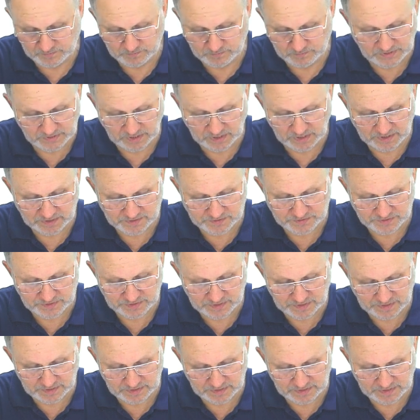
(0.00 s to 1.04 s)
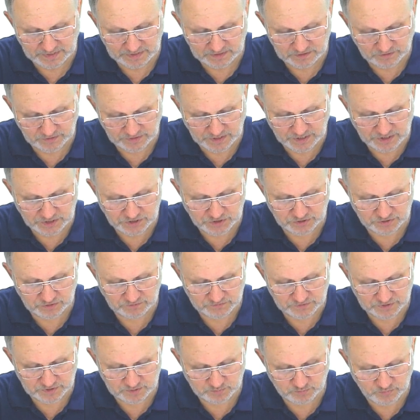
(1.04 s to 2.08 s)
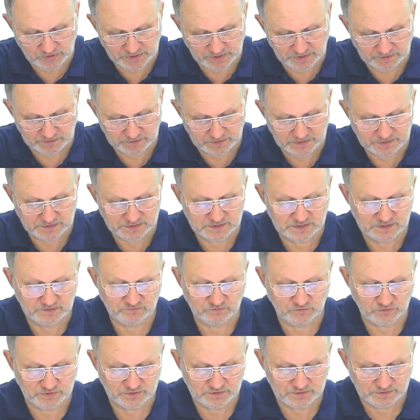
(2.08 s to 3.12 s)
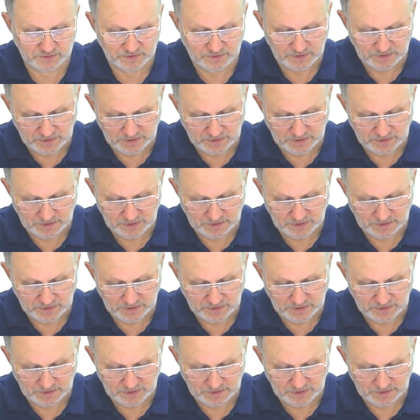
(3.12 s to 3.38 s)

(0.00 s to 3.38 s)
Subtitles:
because the elongation of the spring is different.